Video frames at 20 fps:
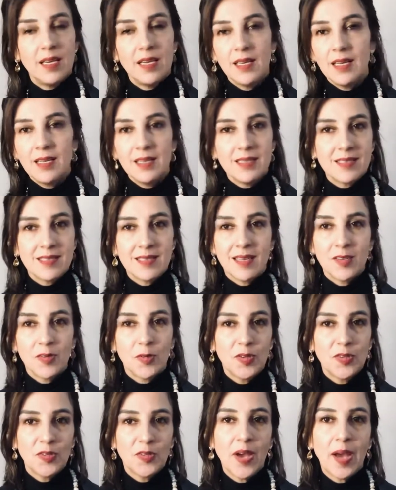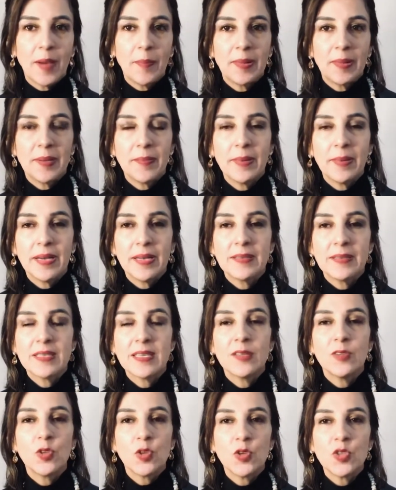it's not going to happen. But
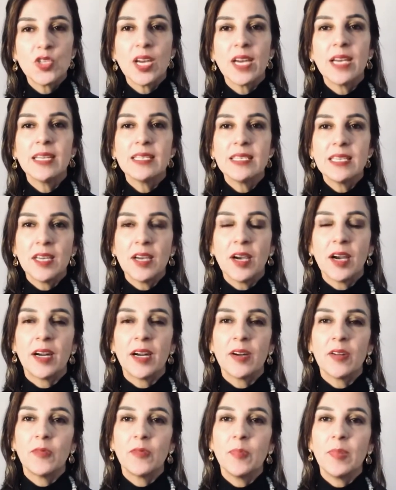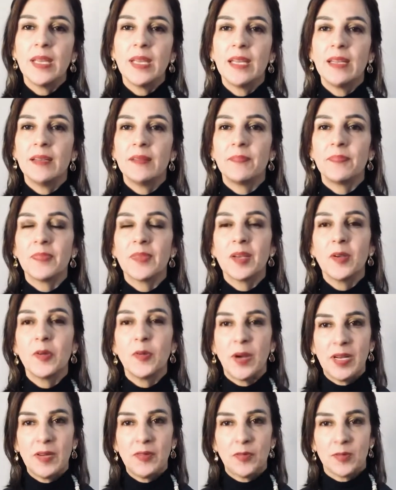Santosha is the art of being
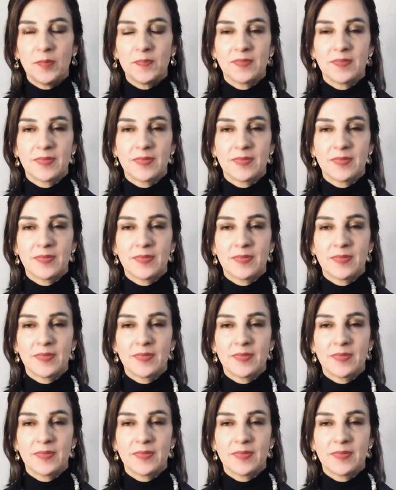grateful.